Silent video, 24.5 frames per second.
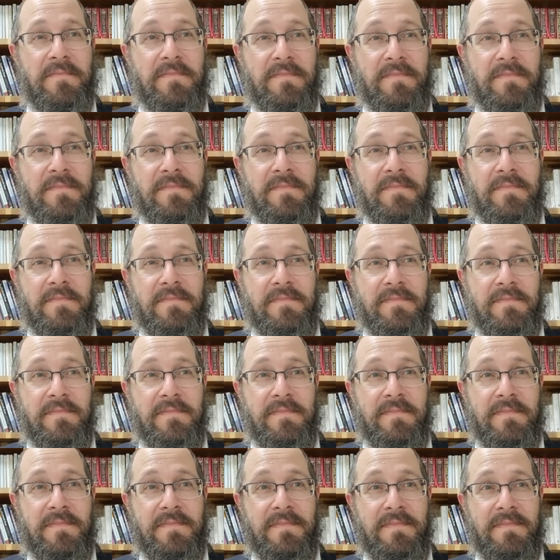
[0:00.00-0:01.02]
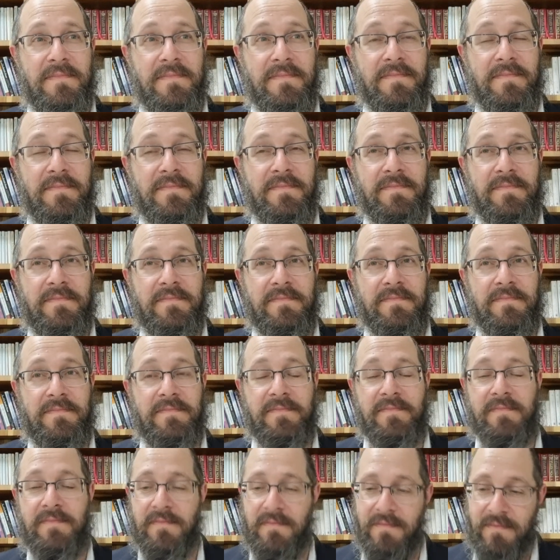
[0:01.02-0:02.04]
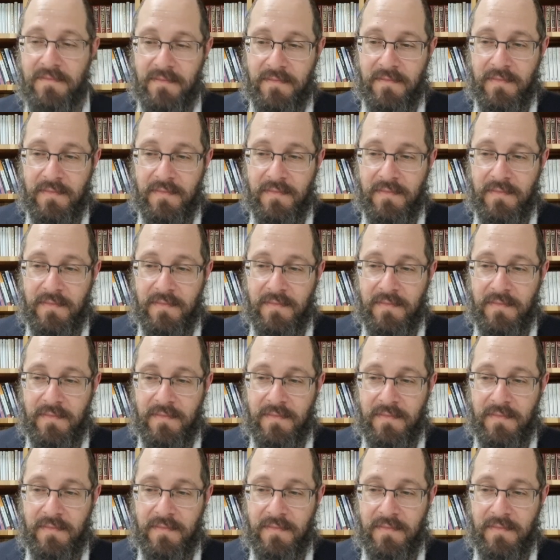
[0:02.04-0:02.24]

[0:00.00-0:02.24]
No one is speaking in this clip.